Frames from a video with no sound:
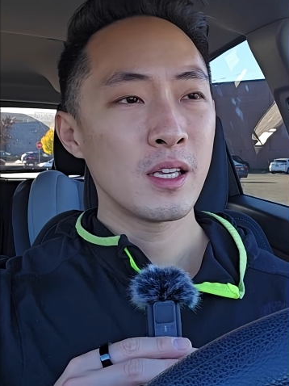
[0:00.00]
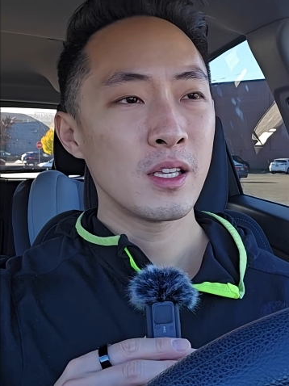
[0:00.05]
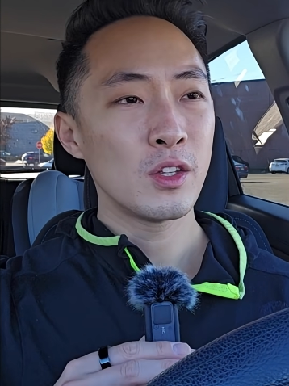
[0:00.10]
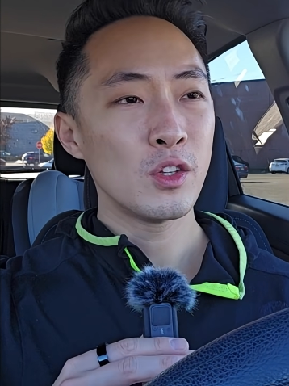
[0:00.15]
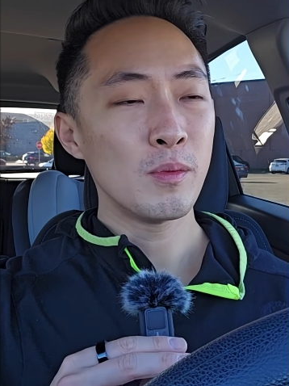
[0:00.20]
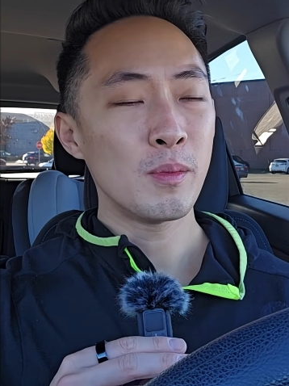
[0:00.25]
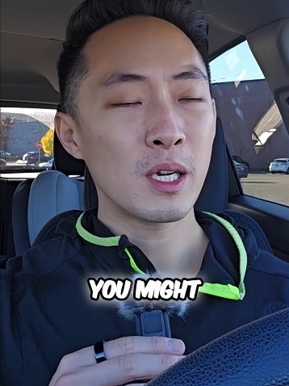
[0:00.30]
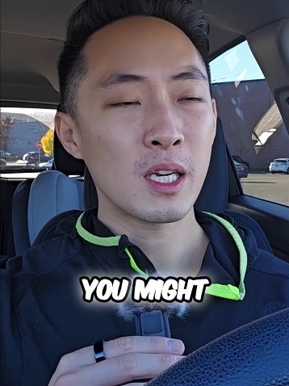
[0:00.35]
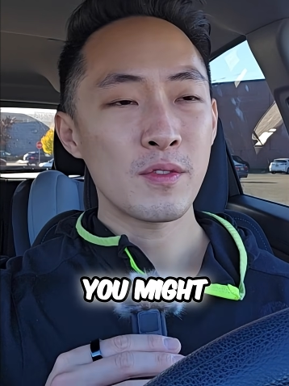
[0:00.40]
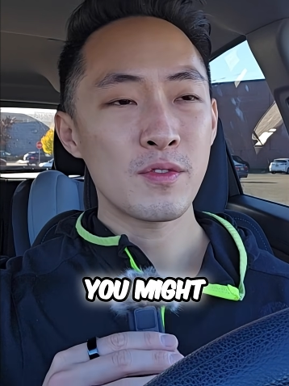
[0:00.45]

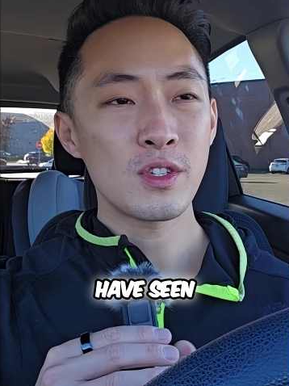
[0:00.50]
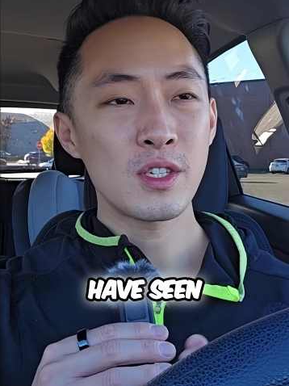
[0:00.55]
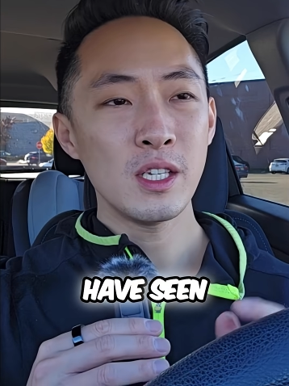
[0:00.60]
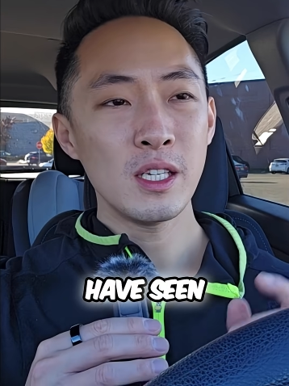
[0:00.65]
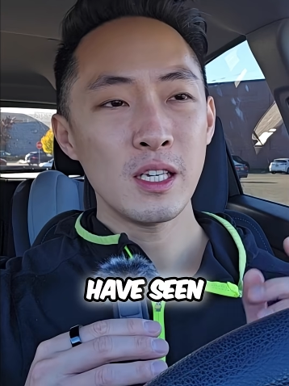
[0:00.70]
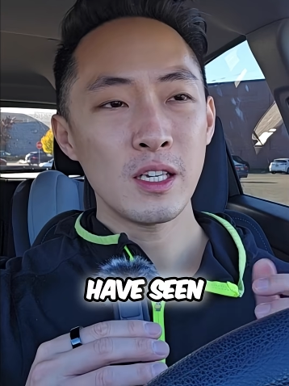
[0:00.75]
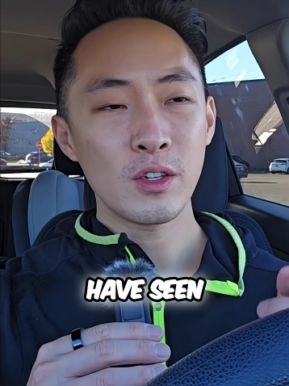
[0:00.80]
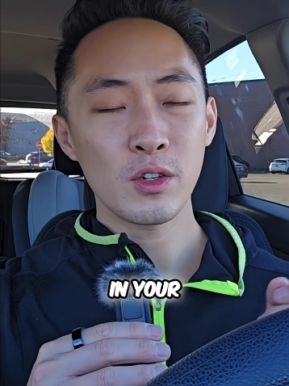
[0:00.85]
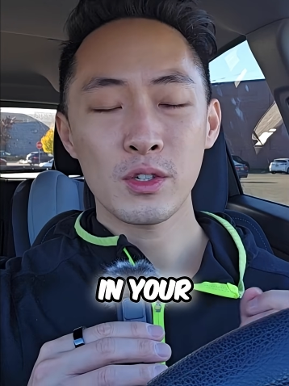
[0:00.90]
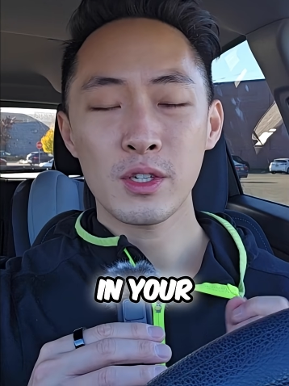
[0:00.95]
You might have
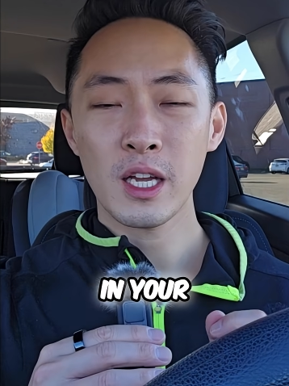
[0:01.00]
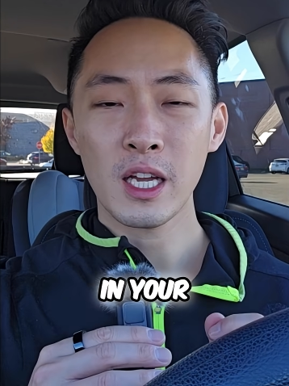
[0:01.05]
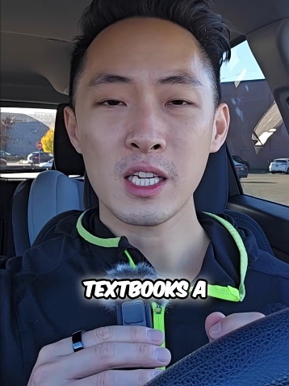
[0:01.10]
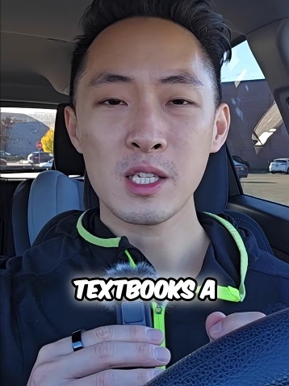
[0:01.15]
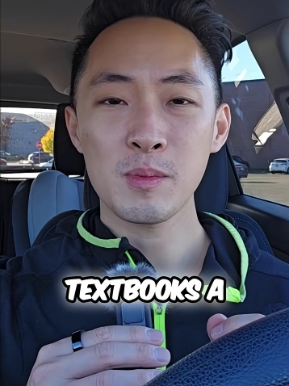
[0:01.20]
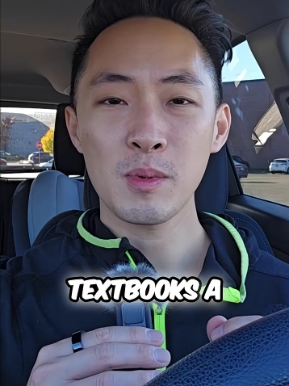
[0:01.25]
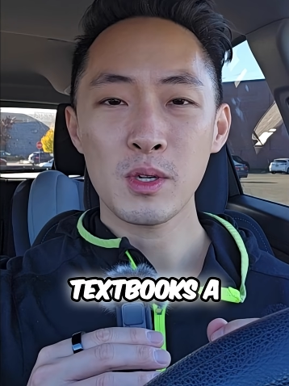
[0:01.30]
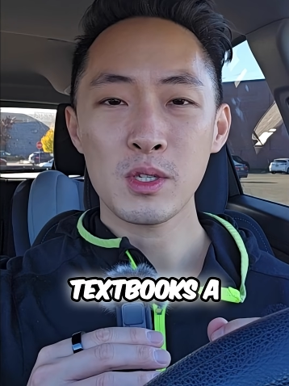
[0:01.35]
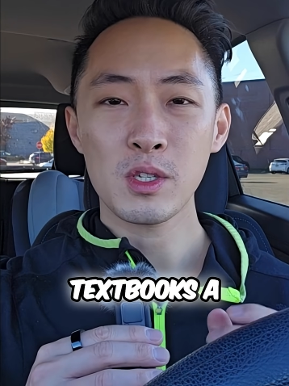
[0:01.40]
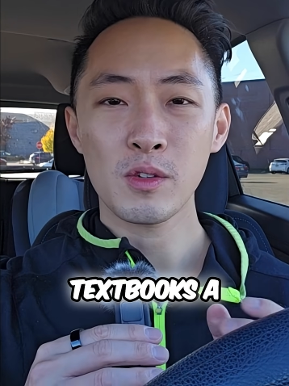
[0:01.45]
seen in your
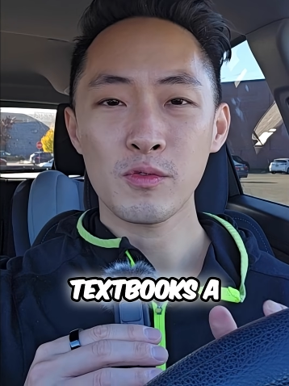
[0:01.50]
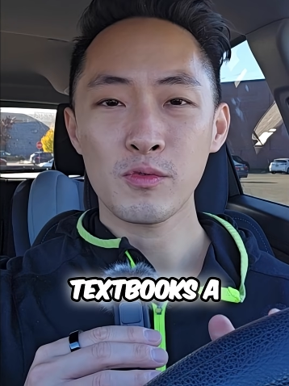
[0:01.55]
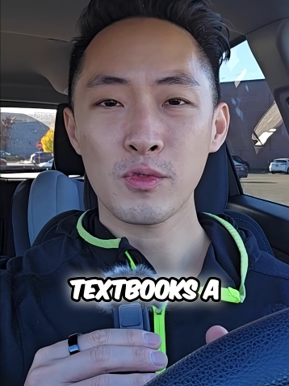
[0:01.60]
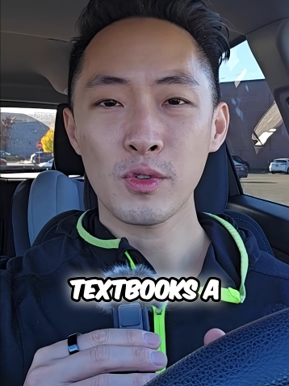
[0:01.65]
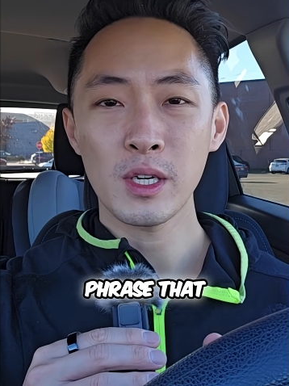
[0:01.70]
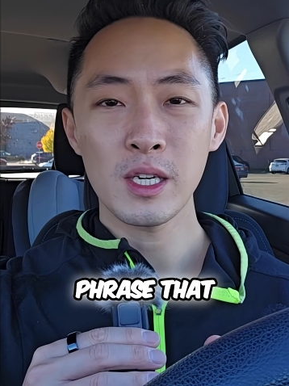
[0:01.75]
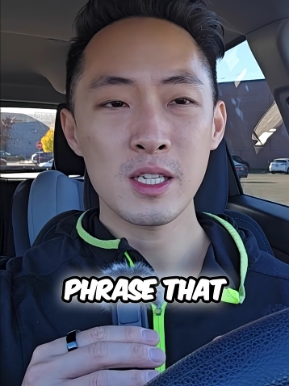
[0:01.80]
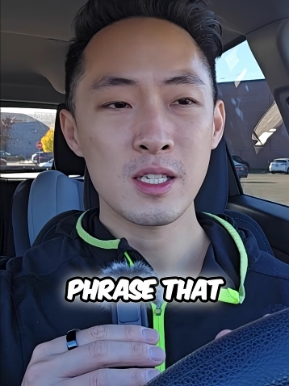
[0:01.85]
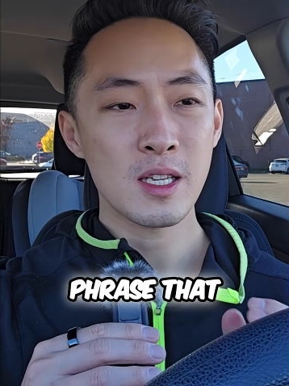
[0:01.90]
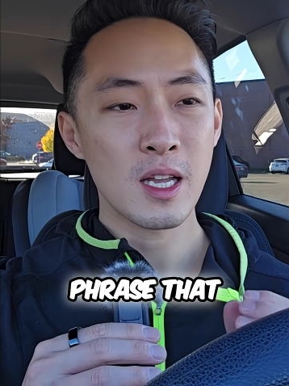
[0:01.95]
textbooks a
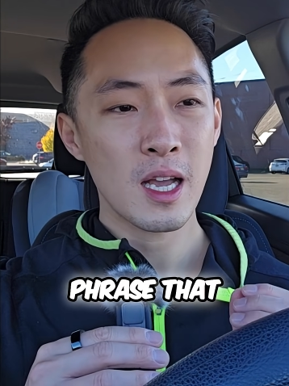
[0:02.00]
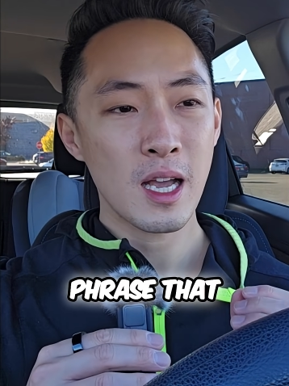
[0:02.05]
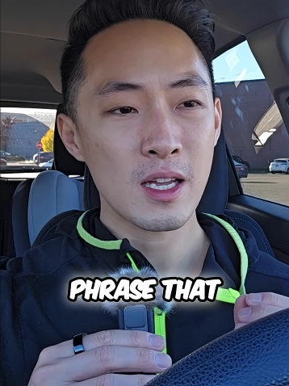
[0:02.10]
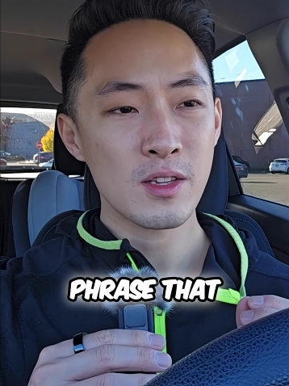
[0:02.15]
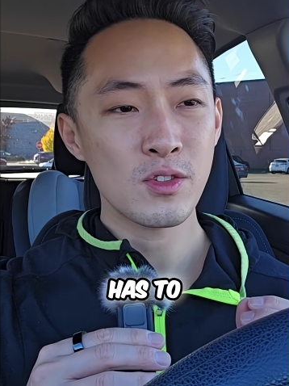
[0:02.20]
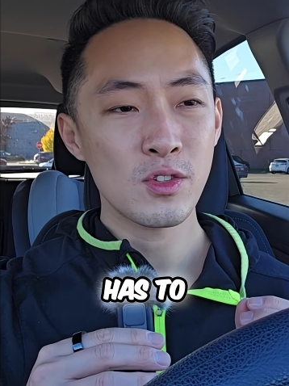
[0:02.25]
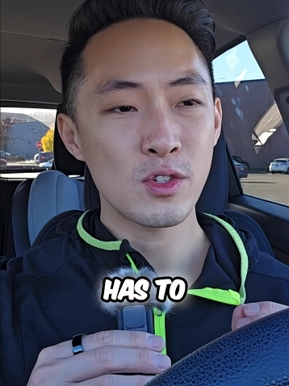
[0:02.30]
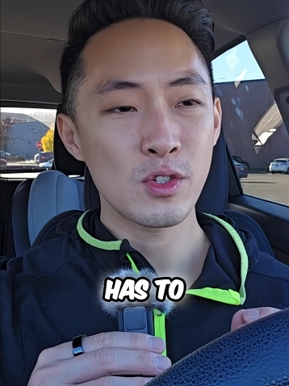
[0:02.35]
phrase that has to